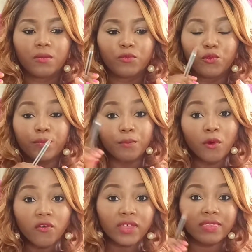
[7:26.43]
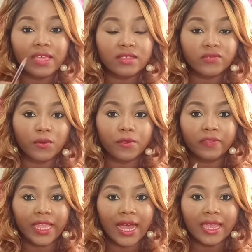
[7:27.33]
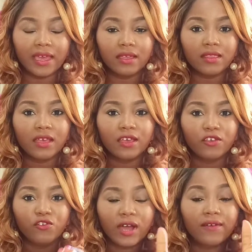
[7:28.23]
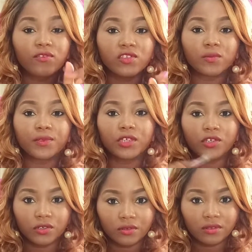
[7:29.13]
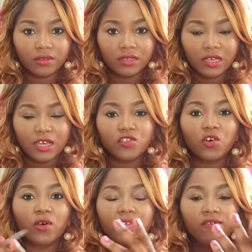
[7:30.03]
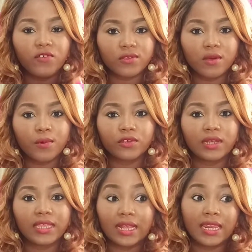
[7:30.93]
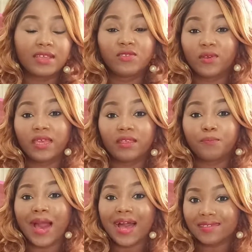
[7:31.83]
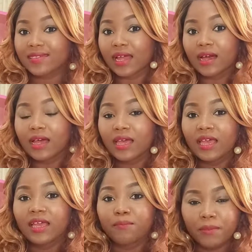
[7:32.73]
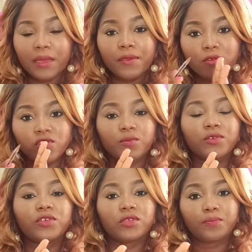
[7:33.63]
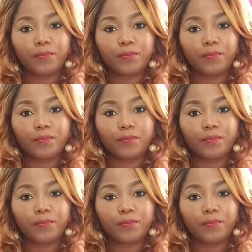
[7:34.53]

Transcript: removing things from your diet, you have to substitute. So if you're somebody that likes to eat pasta, maybe you substitute